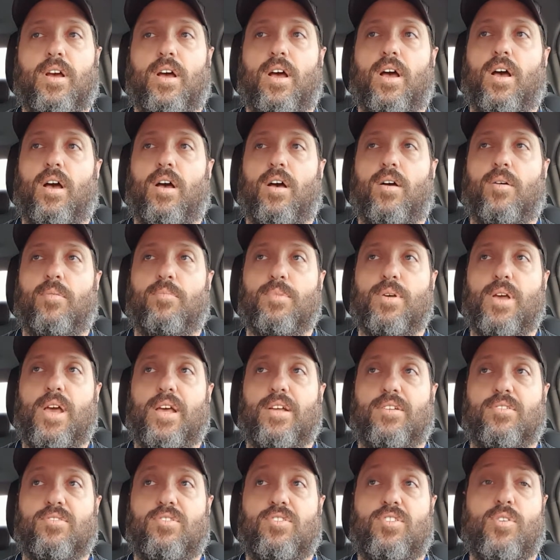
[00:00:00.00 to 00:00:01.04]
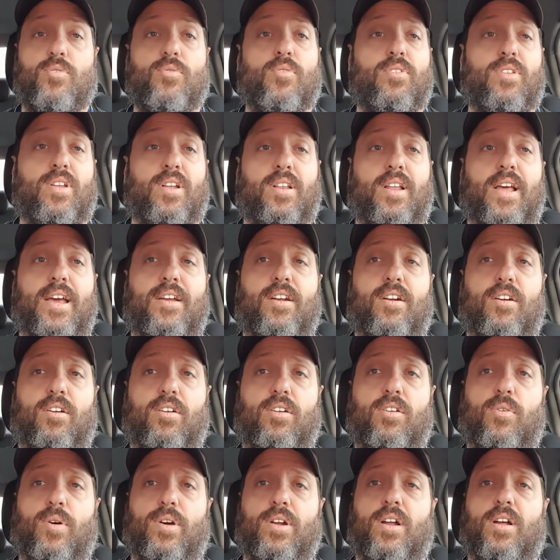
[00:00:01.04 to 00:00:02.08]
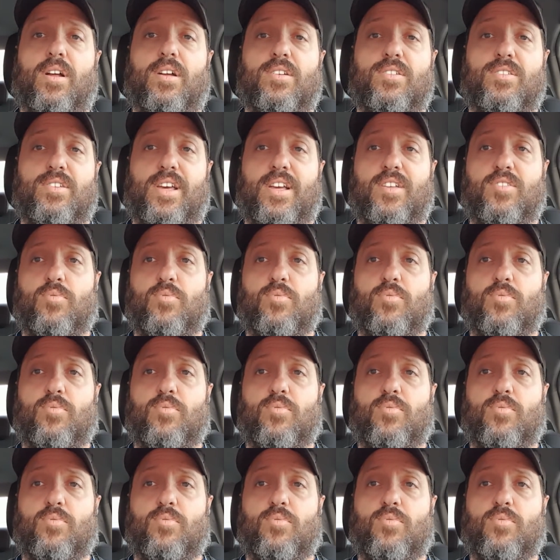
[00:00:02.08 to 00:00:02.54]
and sooner than later, quite honestly.